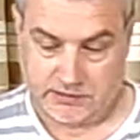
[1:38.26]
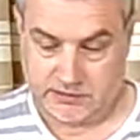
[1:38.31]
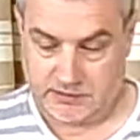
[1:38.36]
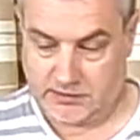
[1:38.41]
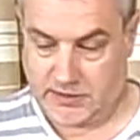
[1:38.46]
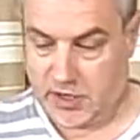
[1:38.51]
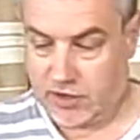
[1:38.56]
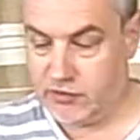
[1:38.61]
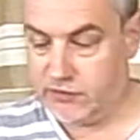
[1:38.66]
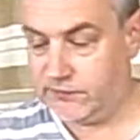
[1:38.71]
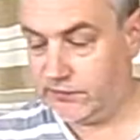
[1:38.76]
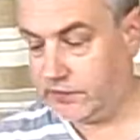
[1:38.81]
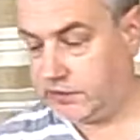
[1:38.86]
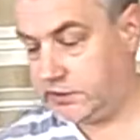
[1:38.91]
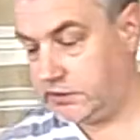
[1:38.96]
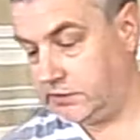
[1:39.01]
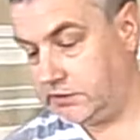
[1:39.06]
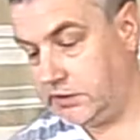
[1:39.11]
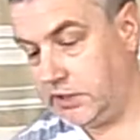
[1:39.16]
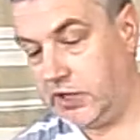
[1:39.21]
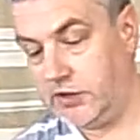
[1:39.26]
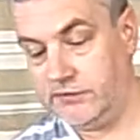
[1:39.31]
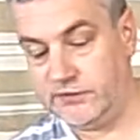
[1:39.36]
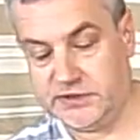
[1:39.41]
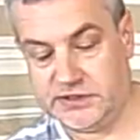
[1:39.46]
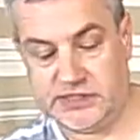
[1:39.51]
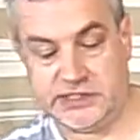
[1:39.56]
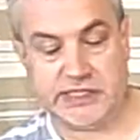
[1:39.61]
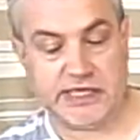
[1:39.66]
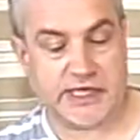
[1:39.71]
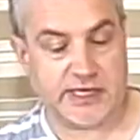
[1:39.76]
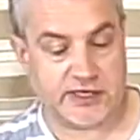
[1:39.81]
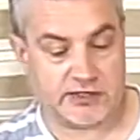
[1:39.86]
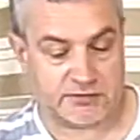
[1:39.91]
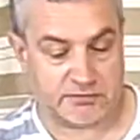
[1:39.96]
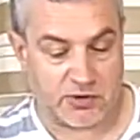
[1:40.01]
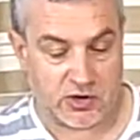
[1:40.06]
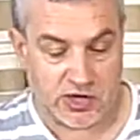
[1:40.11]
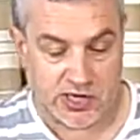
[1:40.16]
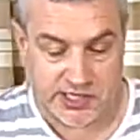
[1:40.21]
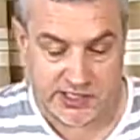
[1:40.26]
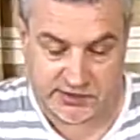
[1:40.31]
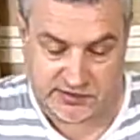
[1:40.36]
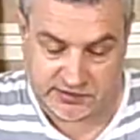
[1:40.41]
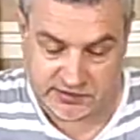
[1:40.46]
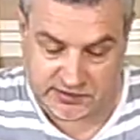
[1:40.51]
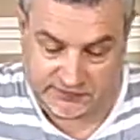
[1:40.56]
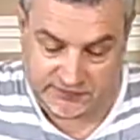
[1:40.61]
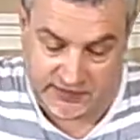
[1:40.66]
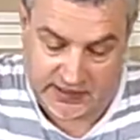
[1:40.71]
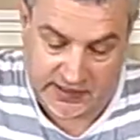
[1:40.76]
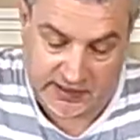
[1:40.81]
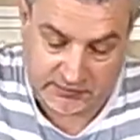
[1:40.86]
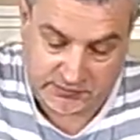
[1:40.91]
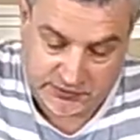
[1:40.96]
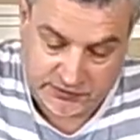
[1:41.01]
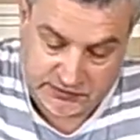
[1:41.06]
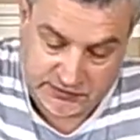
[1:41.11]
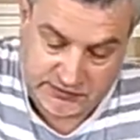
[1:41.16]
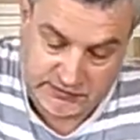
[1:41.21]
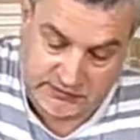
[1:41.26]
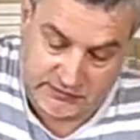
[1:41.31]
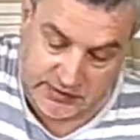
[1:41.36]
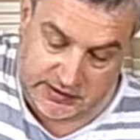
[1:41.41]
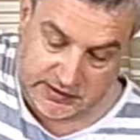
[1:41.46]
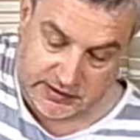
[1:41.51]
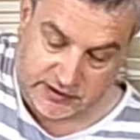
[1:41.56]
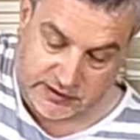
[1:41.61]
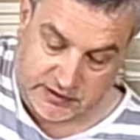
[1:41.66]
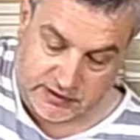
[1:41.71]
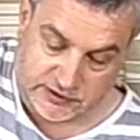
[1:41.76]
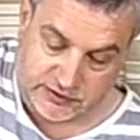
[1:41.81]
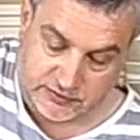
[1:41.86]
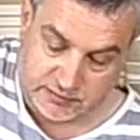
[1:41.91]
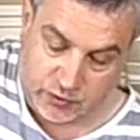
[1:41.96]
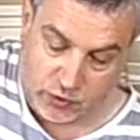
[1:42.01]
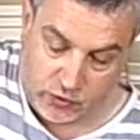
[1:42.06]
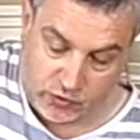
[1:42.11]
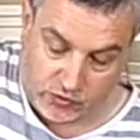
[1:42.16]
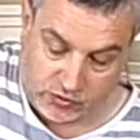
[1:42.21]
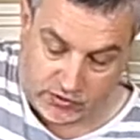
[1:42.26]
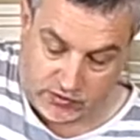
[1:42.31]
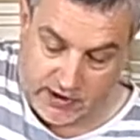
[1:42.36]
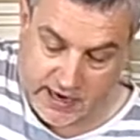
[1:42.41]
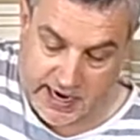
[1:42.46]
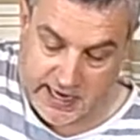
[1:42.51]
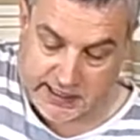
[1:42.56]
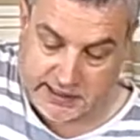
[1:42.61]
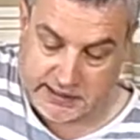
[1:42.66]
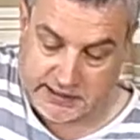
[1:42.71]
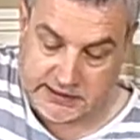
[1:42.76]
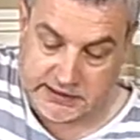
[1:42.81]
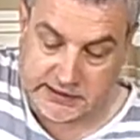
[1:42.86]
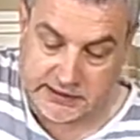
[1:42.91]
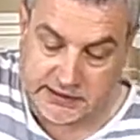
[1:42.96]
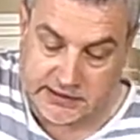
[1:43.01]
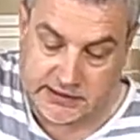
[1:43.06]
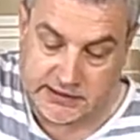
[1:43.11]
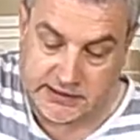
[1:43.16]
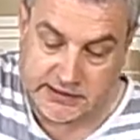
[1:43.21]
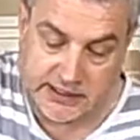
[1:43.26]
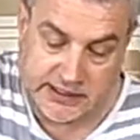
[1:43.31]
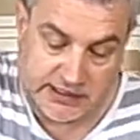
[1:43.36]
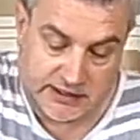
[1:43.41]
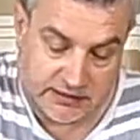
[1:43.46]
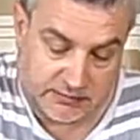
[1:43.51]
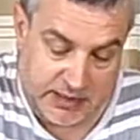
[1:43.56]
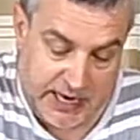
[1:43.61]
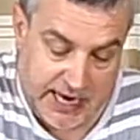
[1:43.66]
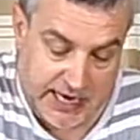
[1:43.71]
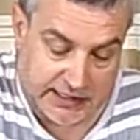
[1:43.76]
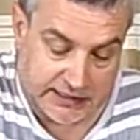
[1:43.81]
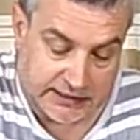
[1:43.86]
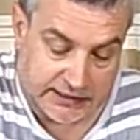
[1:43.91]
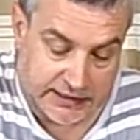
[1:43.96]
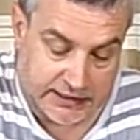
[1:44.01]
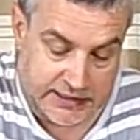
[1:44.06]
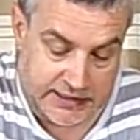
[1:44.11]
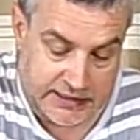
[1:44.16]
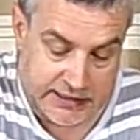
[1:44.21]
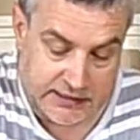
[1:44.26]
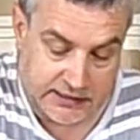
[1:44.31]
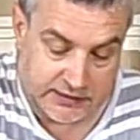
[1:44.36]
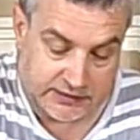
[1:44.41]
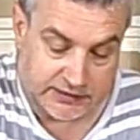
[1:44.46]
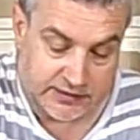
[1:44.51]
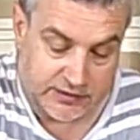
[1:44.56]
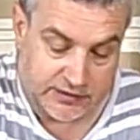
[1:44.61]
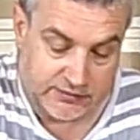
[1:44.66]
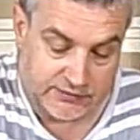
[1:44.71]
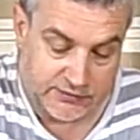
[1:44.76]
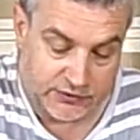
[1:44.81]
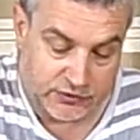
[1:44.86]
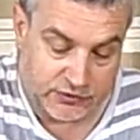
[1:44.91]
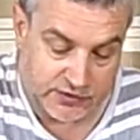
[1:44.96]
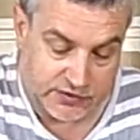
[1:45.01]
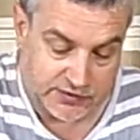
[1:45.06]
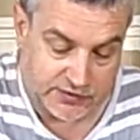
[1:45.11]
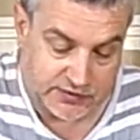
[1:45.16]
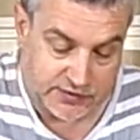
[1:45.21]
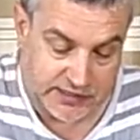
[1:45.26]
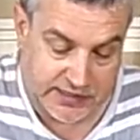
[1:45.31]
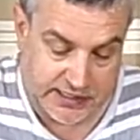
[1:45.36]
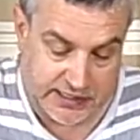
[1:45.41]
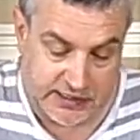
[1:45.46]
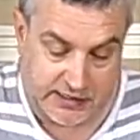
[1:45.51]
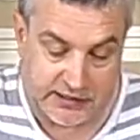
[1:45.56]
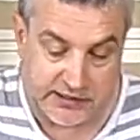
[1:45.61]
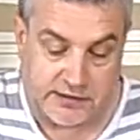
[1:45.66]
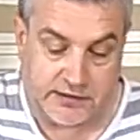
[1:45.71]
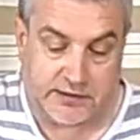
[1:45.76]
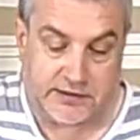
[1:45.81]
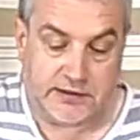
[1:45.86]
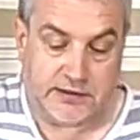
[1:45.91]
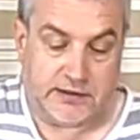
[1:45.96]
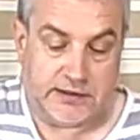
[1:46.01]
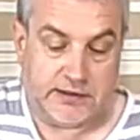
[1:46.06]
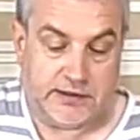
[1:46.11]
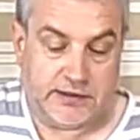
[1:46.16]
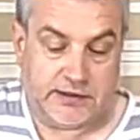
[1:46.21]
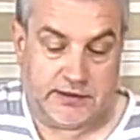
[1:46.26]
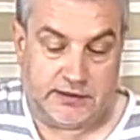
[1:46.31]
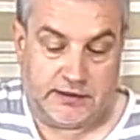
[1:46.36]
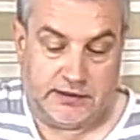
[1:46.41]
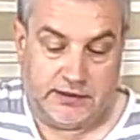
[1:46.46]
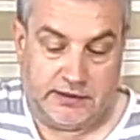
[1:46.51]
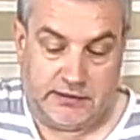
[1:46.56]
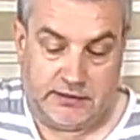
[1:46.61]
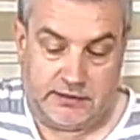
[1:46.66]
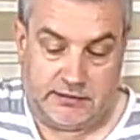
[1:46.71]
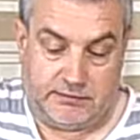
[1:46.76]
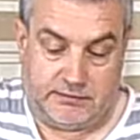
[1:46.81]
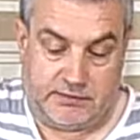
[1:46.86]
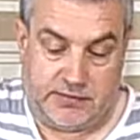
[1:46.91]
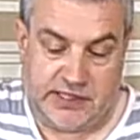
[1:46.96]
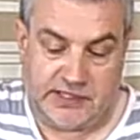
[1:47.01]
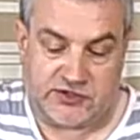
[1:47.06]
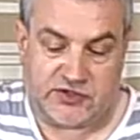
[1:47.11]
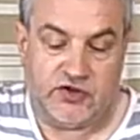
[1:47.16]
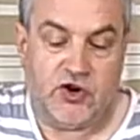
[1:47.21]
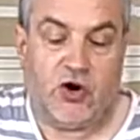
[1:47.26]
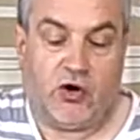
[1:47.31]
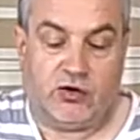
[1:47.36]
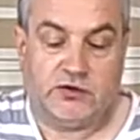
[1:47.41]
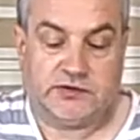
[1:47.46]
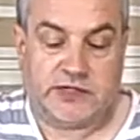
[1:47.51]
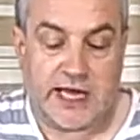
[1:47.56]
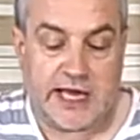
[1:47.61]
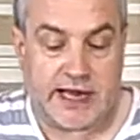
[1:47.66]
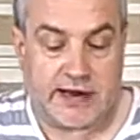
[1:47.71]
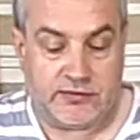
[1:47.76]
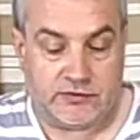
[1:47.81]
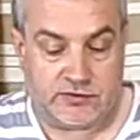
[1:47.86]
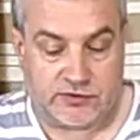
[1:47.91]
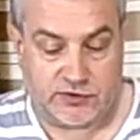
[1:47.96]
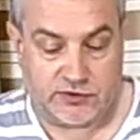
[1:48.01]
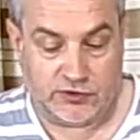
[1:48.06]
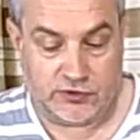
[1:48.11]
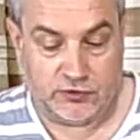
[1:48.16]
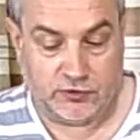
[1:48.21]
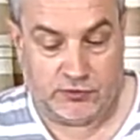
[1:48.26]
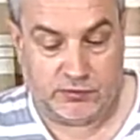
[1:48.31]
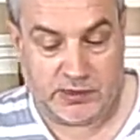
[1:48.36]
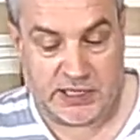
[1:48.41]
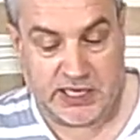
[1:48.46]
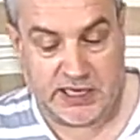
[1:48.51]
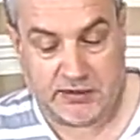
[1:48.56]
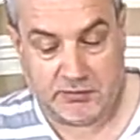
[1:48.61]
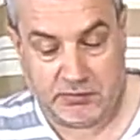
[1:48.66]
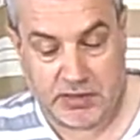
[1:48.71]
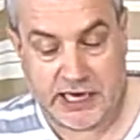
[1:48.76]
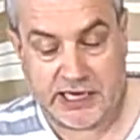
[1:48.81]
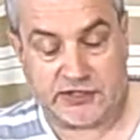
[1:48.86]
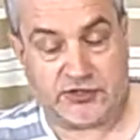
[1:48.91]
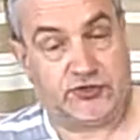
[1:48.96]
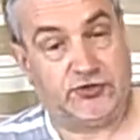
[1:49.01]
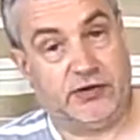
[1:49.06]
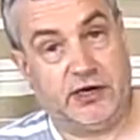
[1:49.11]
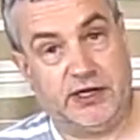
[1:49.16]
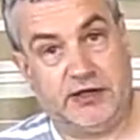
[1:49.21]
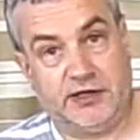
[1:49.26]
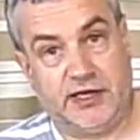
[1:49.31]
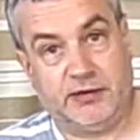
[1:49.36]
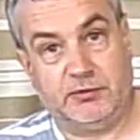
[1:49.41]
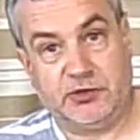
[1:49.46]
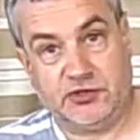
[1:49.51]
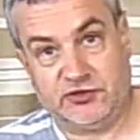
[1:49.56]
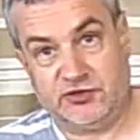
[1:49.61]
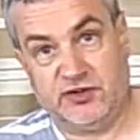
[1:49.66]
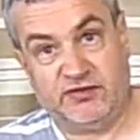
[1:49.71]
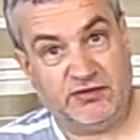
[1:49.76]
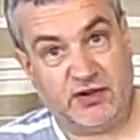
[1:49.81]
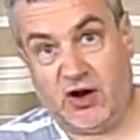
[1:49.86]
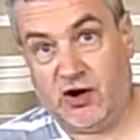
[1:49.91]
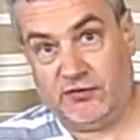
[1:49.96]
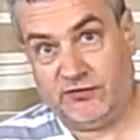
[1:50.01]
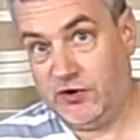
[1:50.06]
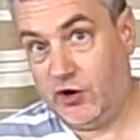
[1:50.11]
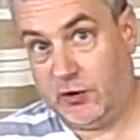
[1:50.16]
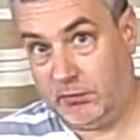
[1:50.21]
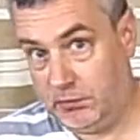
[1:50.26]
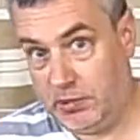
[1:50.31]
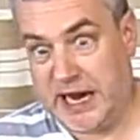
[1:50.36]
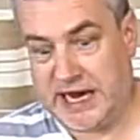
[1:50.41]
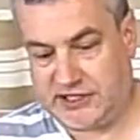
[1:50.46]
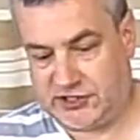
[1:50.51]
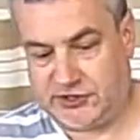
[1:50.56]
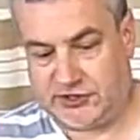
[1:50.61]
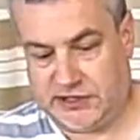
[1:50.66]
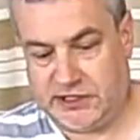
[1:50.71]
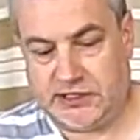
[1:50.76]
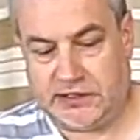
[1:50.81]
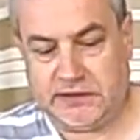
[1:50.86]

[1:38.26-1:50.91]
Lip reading: Over the years, mine has developed a small crack in the back there. I don't know if you can see it. It's not down to being bashed or anything, because I've not bashed it.